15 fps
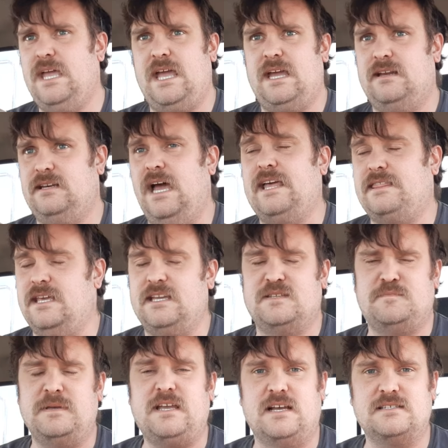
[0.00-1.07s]
And I think it's
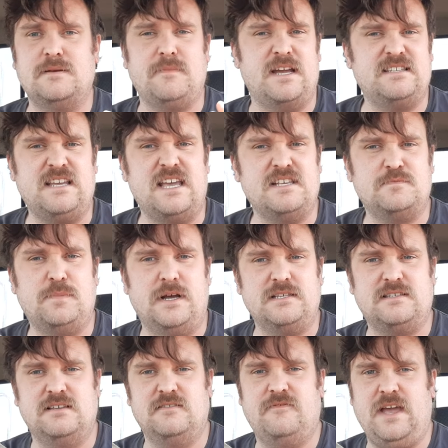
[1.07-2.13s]
because that my taste
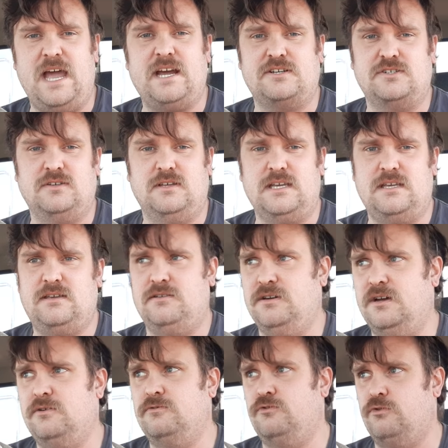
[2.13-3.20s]
buds have actually, you
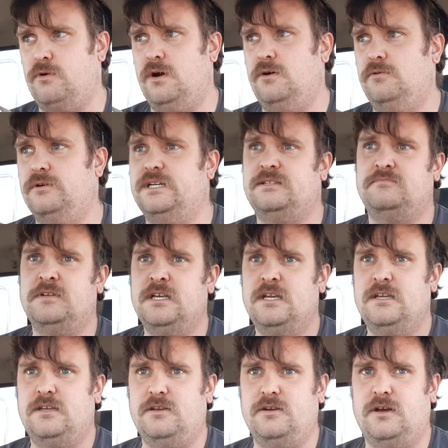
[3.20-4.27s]
know, grown and,
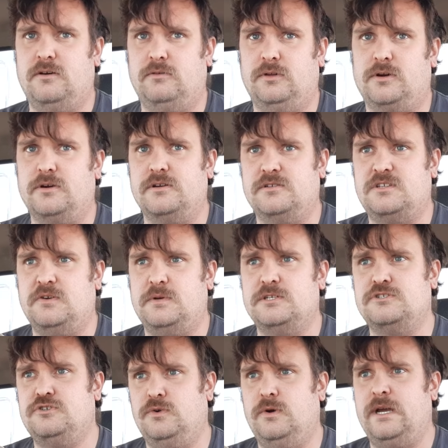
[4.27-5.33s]
you know, learned to
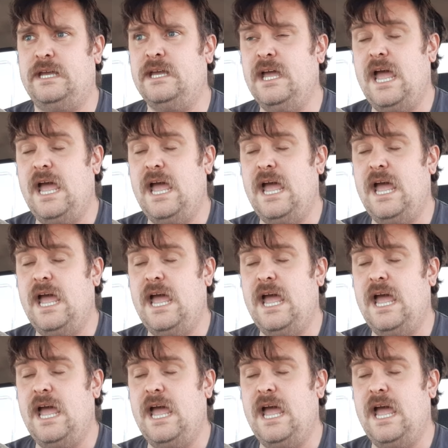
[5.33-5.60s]
enjoy